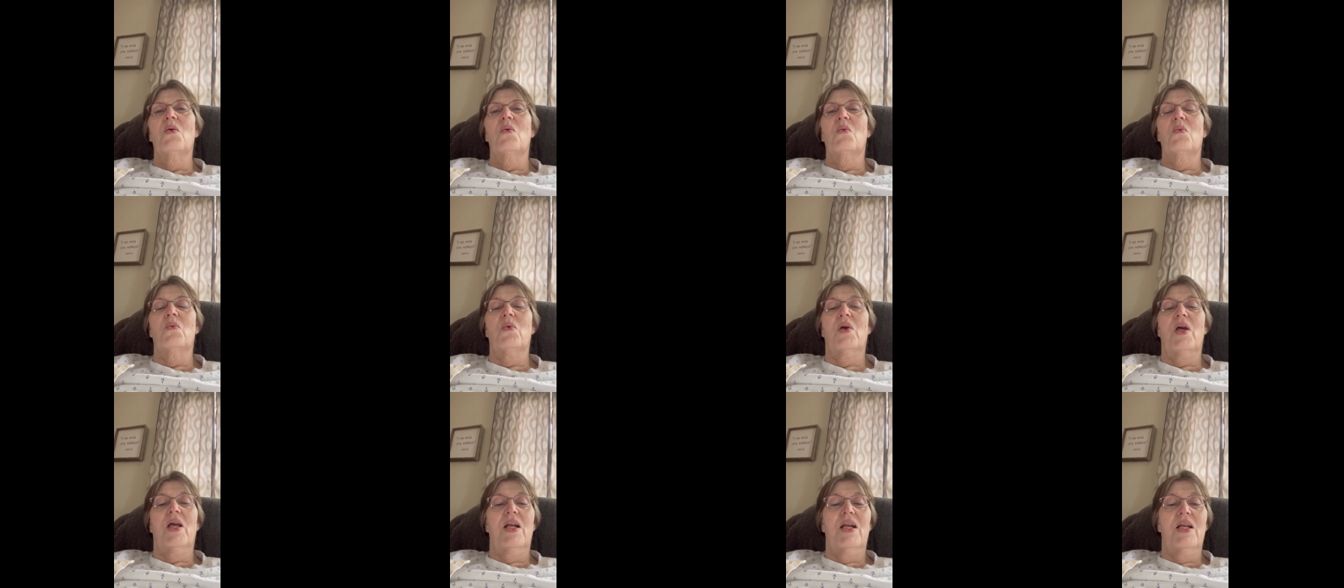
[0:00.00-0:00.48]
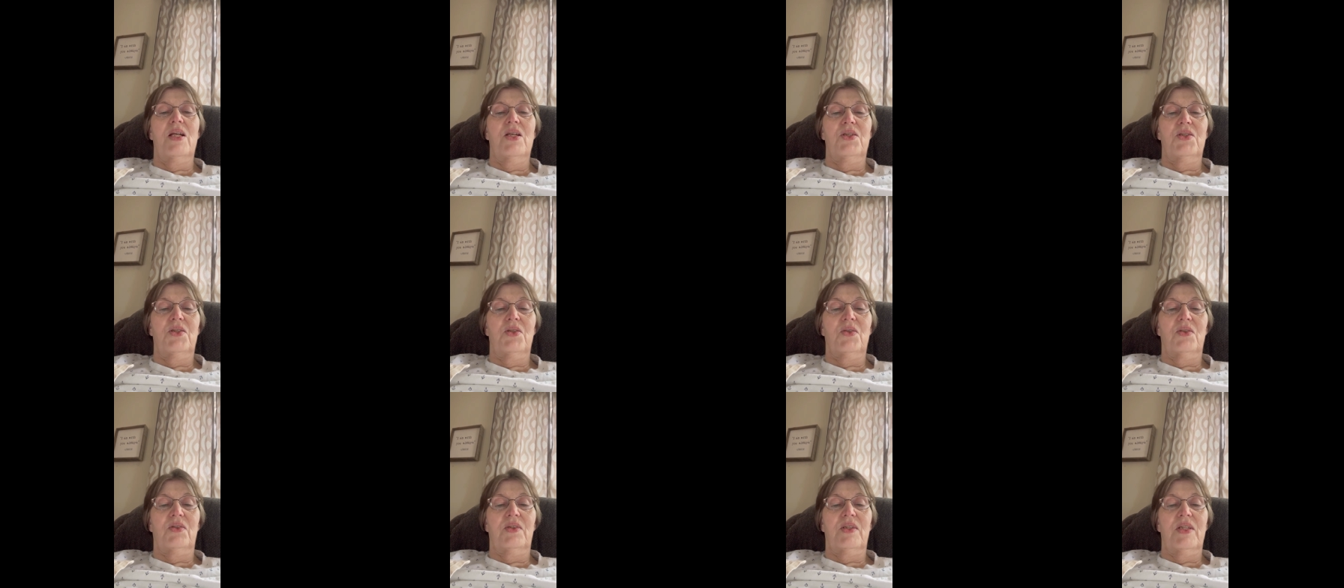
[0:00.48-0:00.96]
ready
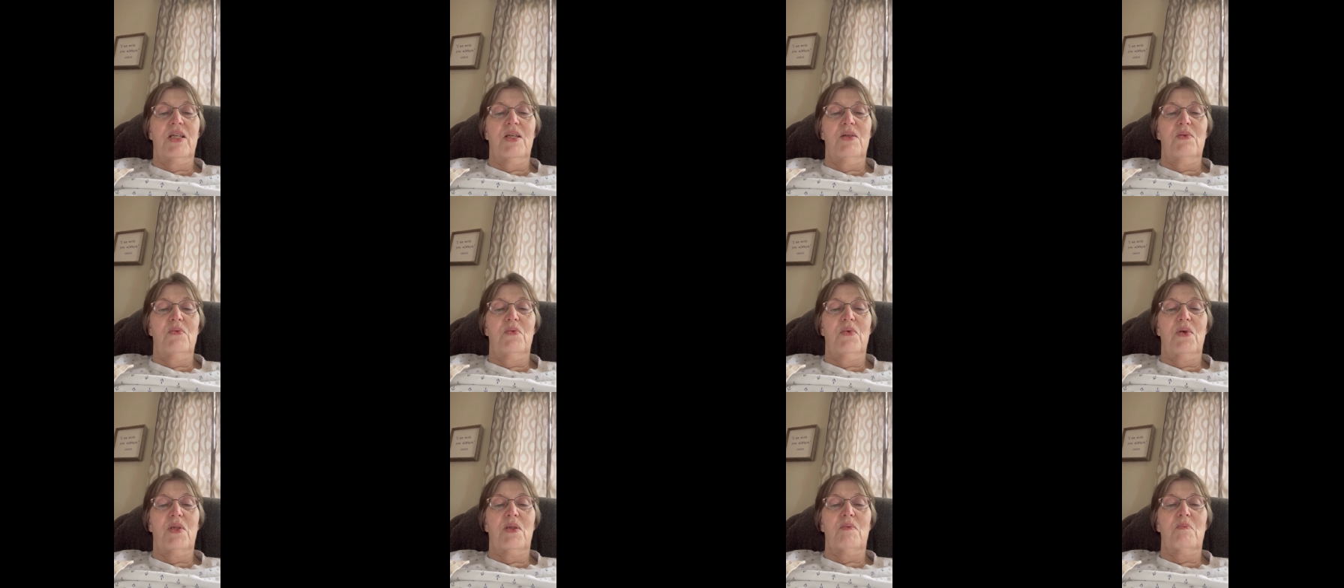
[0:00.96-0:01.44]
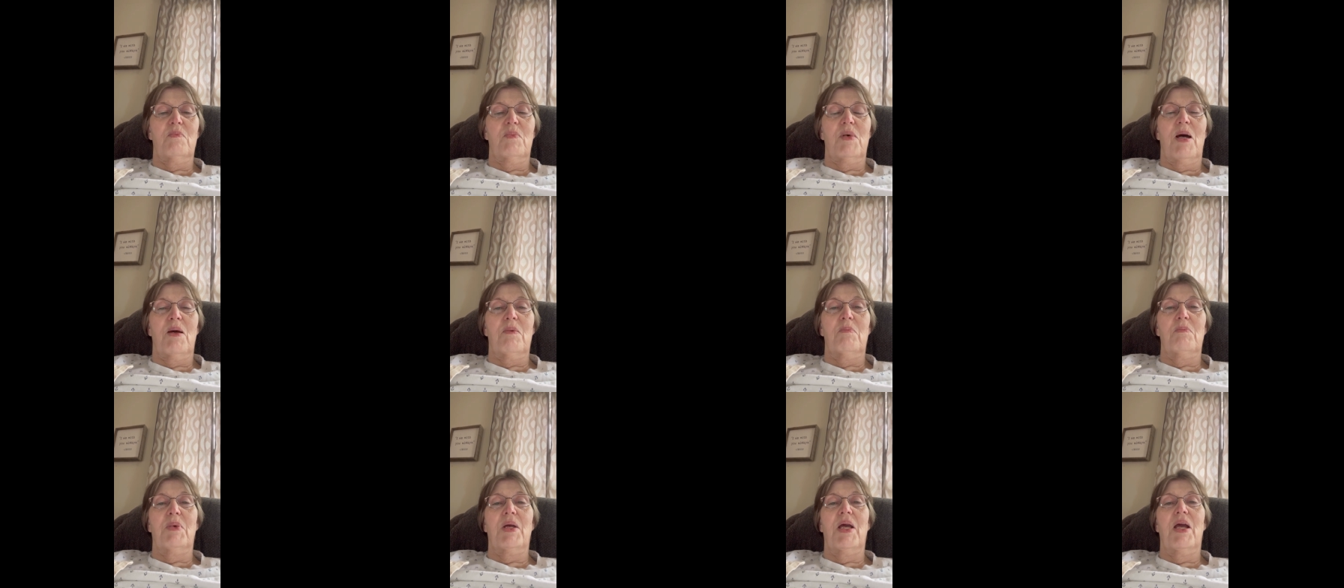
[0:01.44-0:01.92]
to leave with
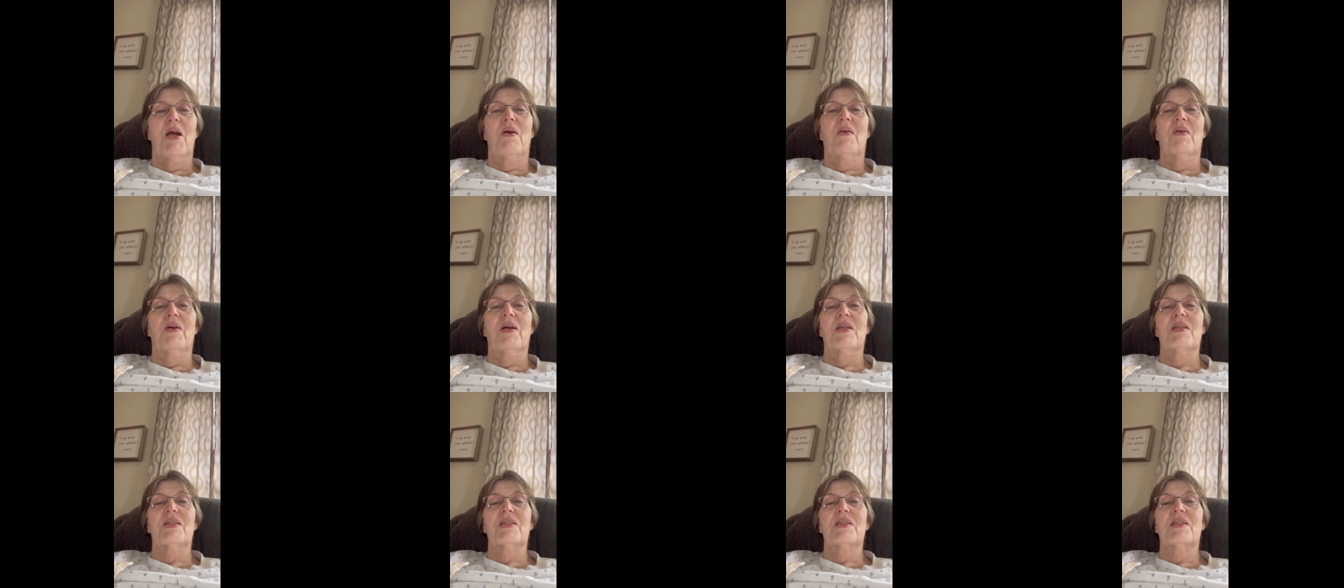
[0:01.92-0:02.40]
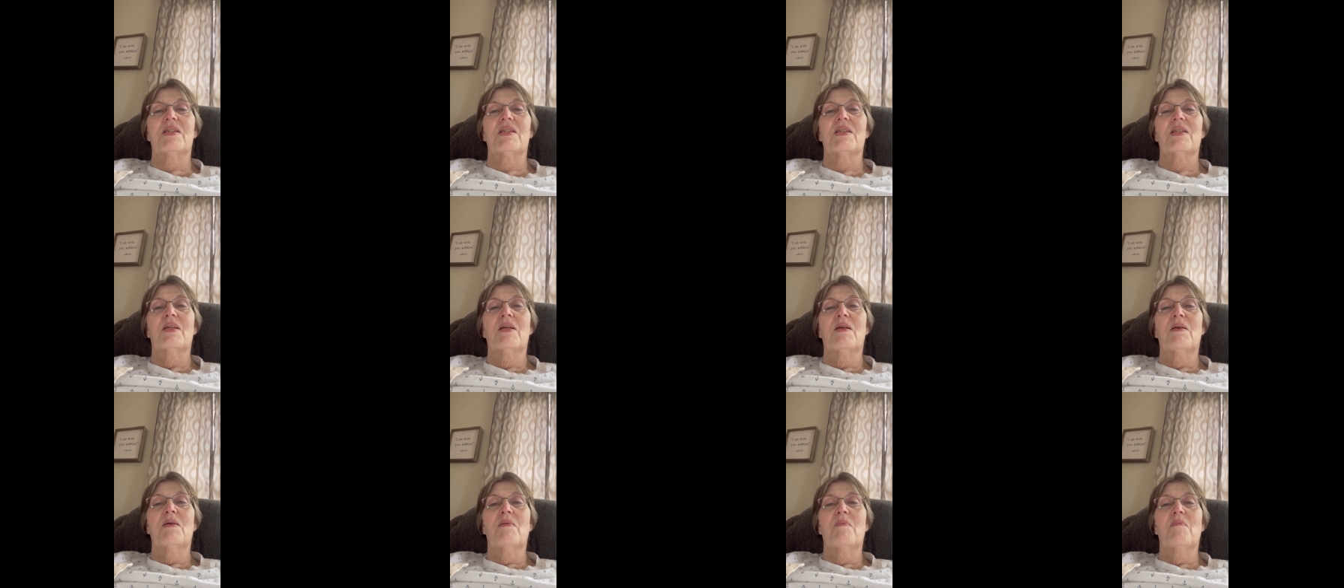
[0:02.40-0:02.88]
my parents.
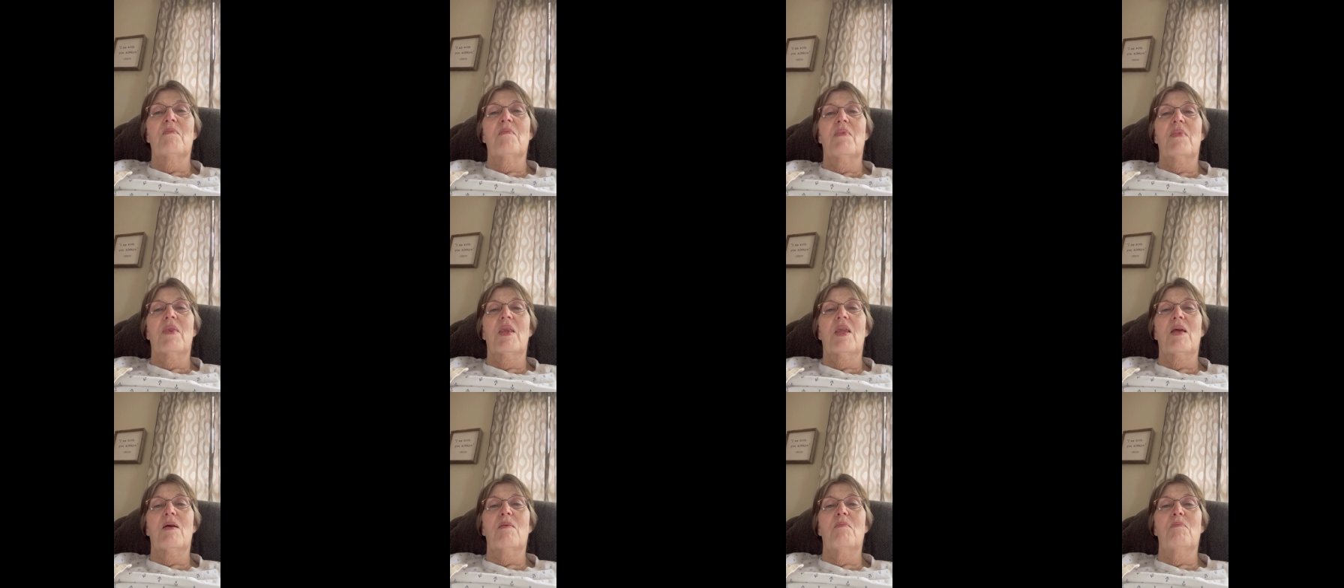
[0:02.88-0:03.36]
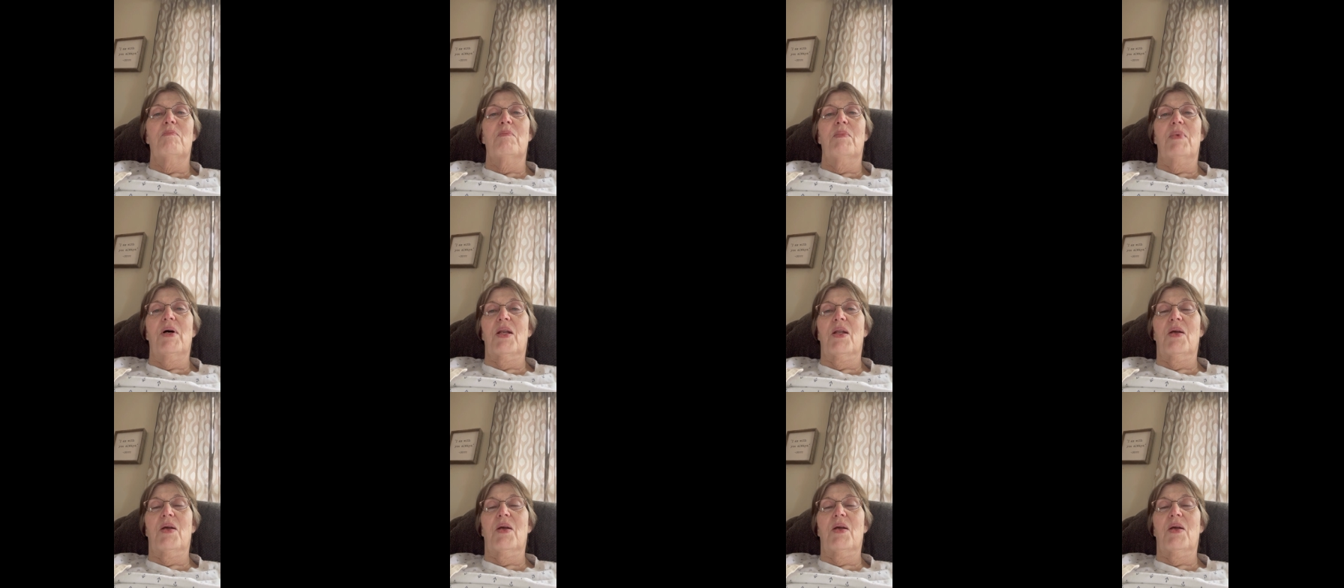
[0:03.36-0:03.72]
But